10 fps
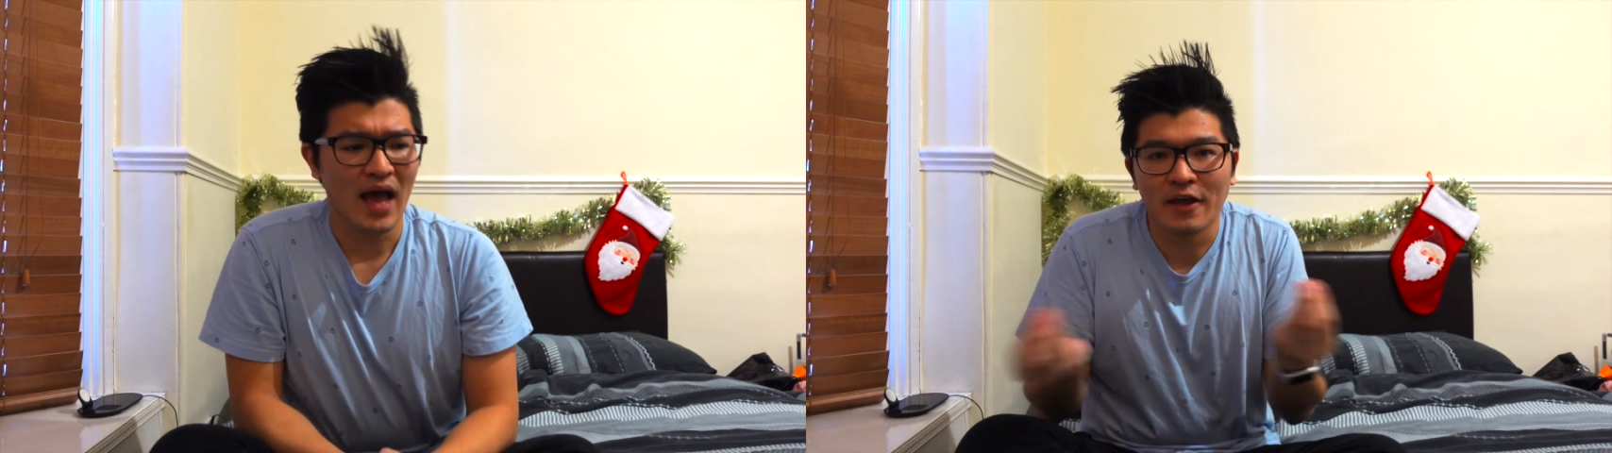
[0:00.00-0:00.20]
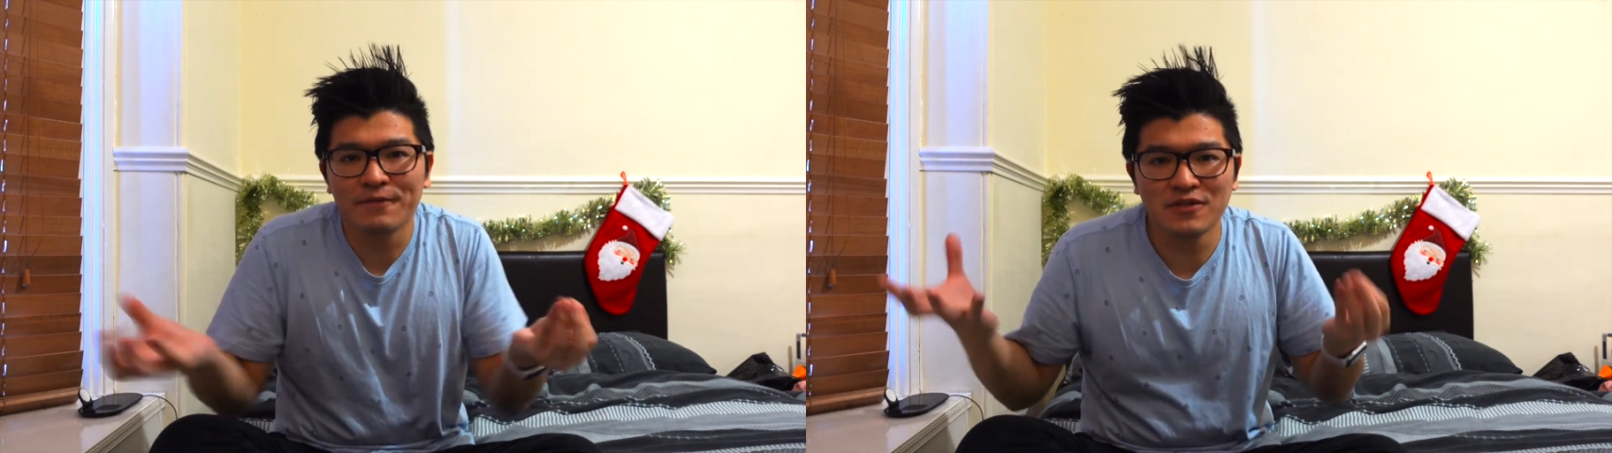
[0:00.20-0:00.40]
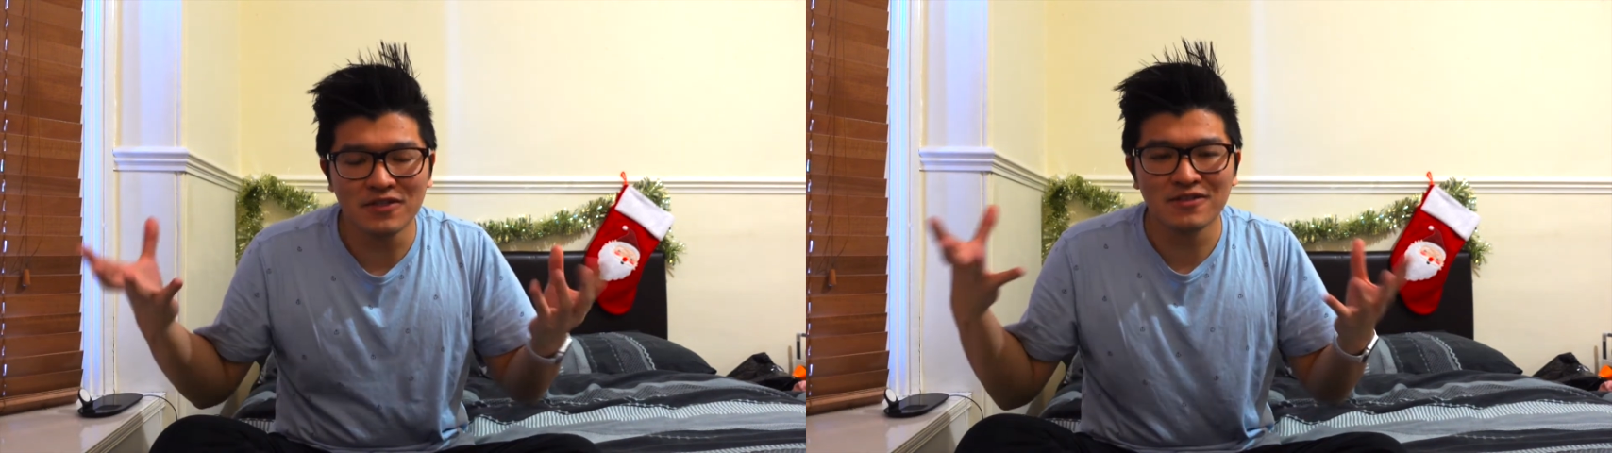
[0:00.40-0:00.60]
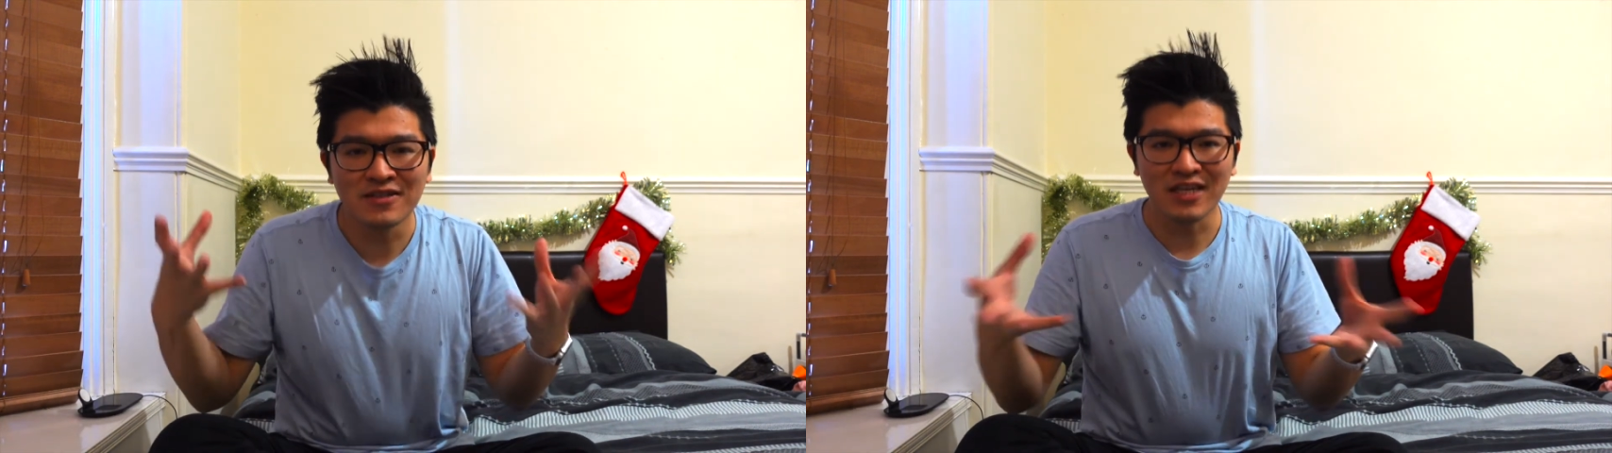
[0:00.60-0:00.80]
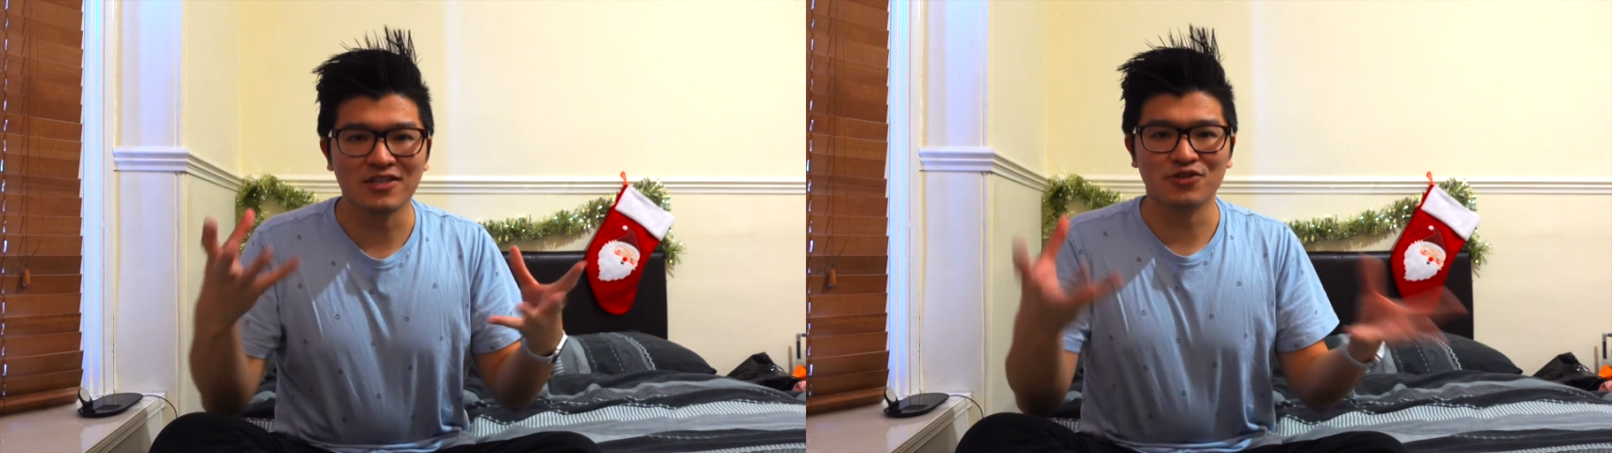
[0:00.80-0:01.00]
If you just
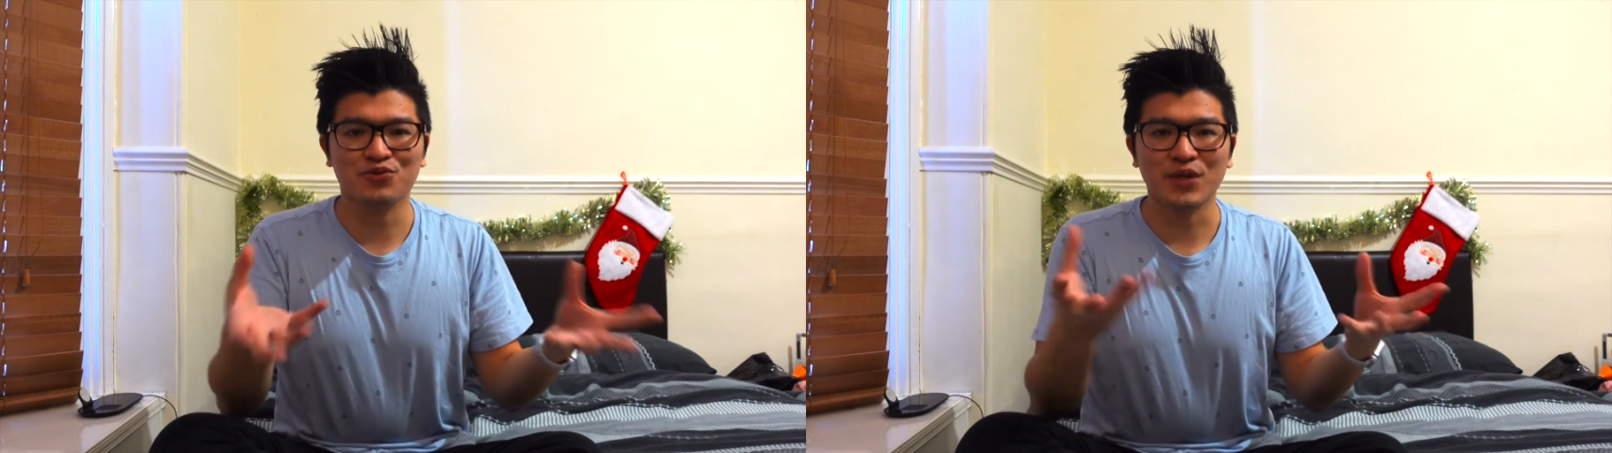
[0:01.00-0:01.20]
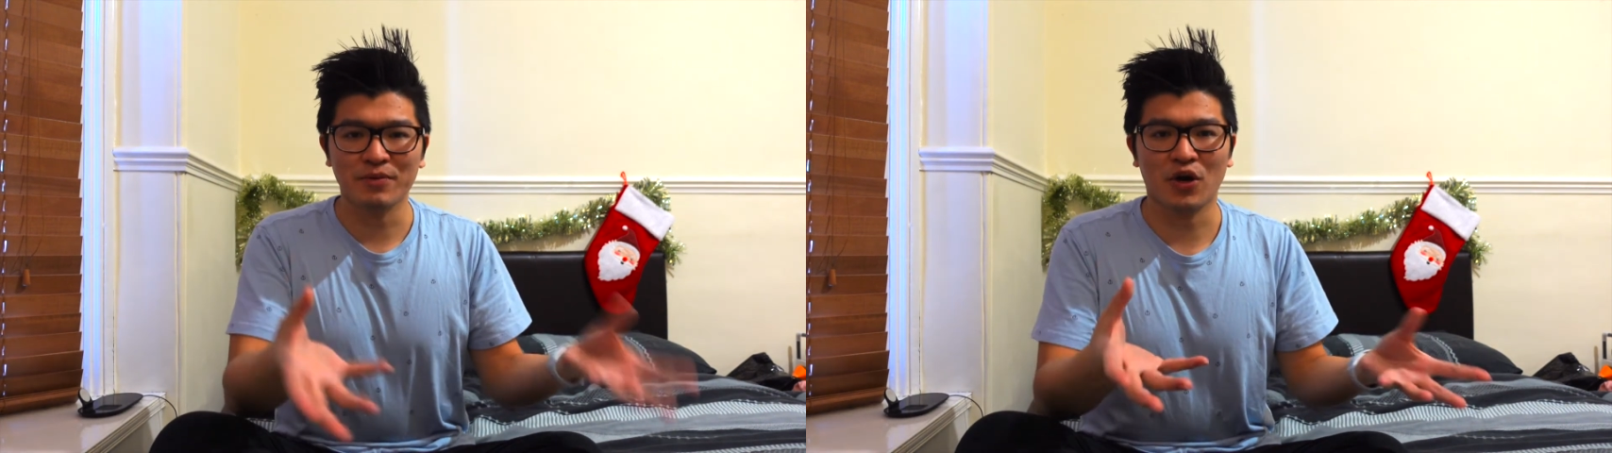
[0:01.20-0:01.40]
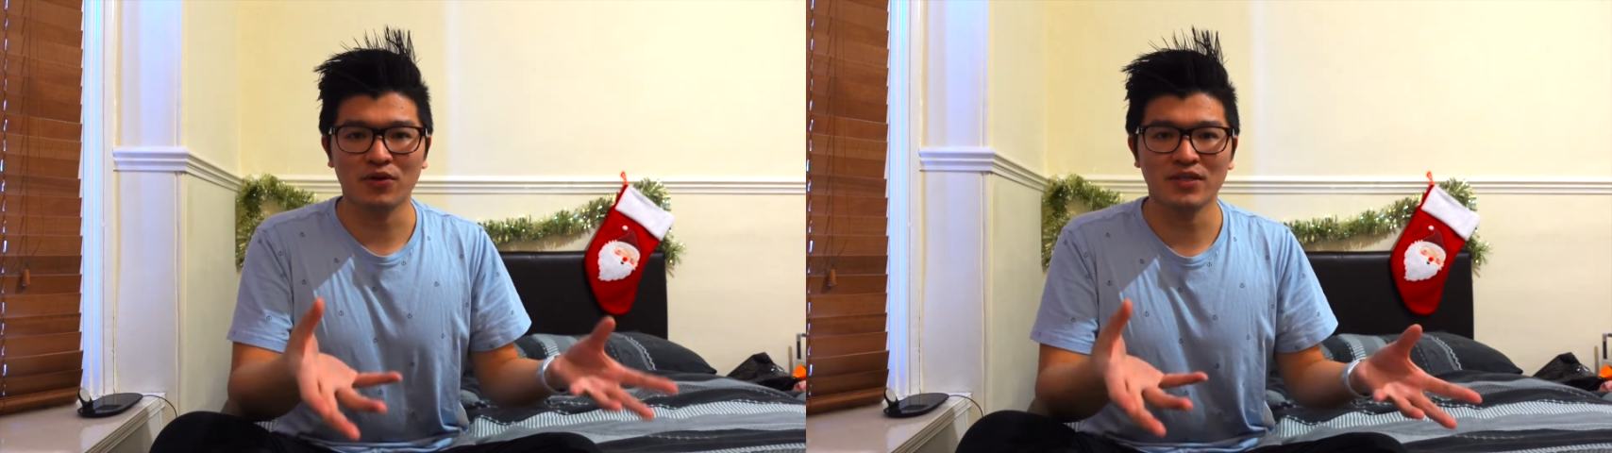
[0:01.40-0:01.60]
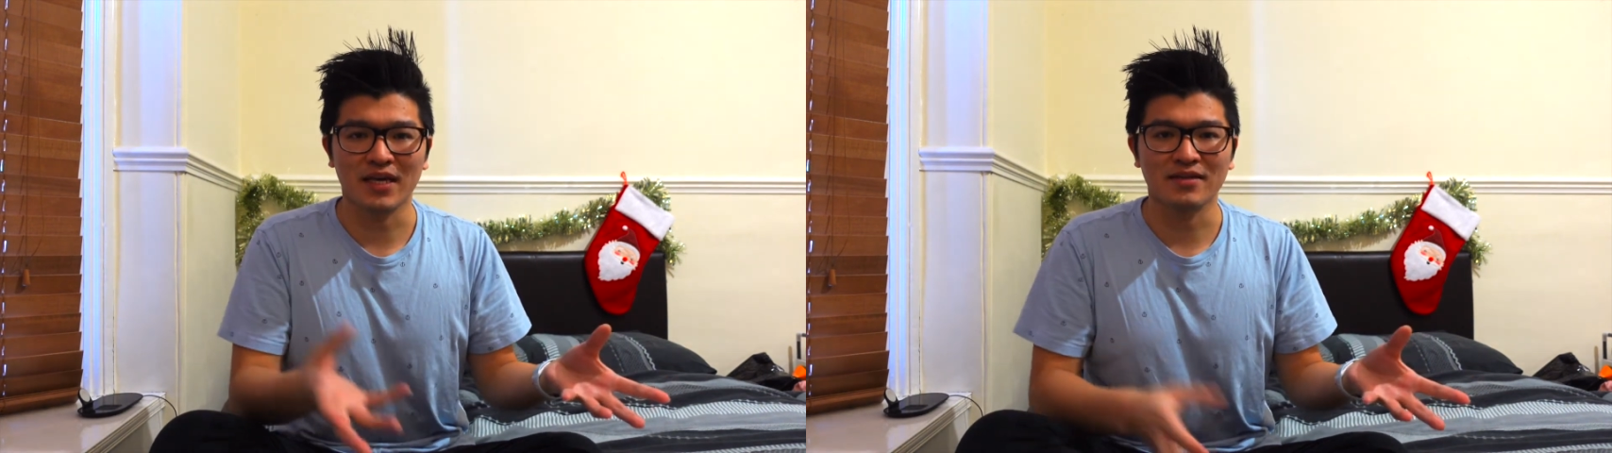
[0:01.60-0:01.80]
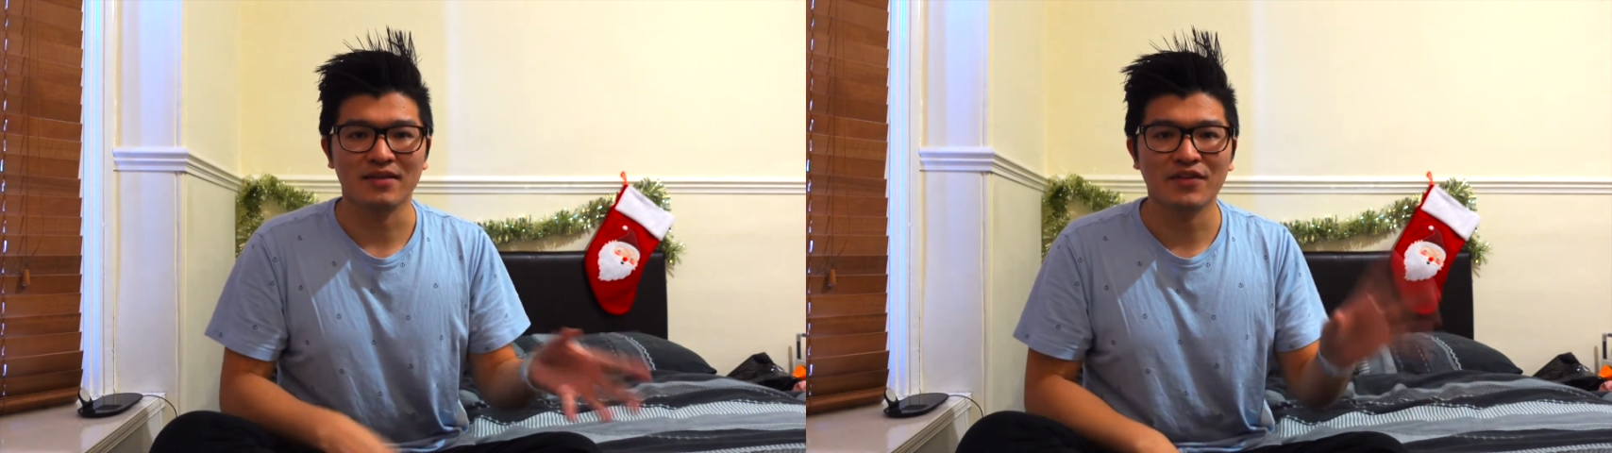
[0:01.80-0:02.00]
need to stream content,